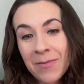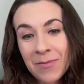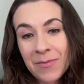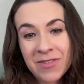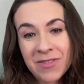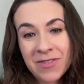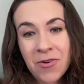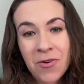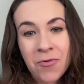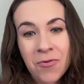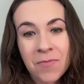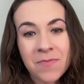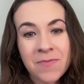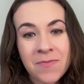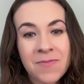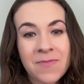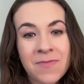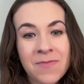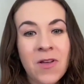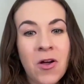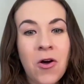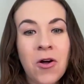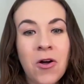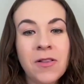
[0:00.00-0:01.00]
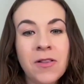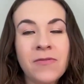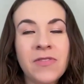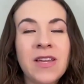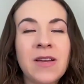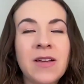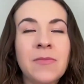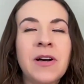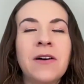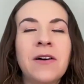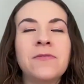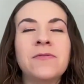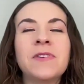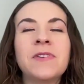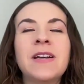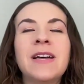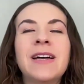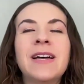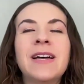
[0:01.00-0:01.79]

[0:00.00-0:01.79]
So all of the above.